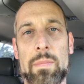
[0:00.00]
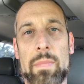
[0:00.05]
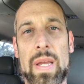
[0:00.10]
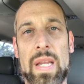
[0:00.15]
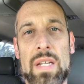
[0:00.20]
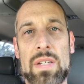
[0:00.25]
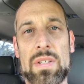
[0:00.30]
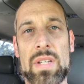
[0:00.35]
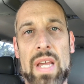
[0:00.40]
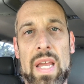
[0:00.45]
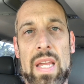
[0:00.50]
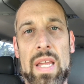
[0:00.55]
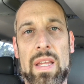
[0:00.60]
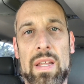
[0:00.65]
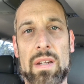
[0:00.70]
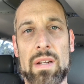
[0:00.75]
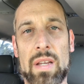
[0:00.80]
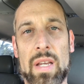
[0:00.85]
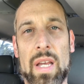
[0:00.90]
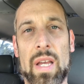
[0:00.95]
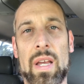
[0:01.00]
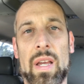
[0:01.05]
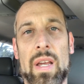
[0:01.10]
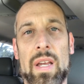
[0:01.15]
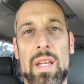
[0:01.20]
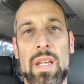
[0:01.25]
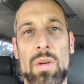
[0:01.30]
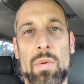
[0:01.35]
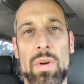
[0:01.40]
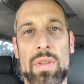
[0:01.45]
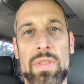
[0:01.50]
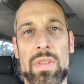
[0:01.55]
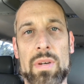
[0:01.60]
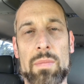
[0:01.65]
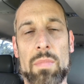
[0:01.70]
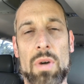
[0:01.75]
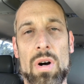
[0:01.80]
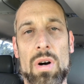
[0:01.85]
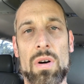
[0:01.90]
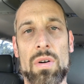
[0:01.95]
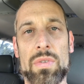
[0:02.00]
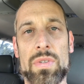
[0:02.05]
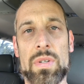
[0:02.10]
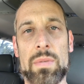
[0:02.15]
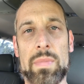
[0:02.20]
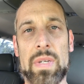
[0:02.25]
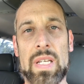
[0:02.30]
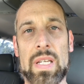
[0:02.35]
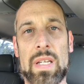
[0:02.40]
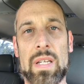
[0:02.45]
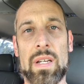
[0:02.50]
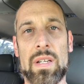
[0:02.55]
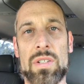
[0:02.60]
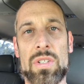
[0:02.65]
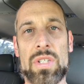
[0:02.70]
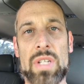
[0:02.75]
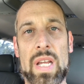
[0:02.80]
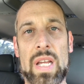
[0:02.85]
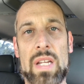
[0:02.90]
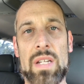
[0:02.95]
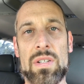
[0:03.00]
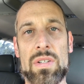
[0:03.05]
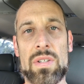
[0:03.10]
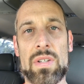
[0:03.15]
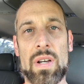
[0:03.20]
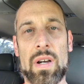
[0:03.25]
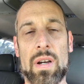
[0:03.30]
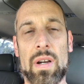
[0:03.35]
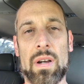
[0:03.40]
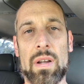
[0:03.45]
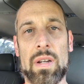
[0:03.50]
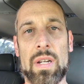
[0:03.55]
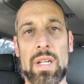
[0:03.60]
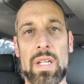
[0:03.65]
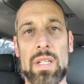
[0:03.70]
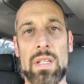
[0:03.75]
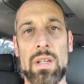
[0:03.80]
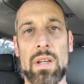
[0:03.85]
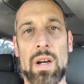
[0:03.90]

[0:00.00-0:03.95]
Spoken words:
maintain. You want them all to be changed on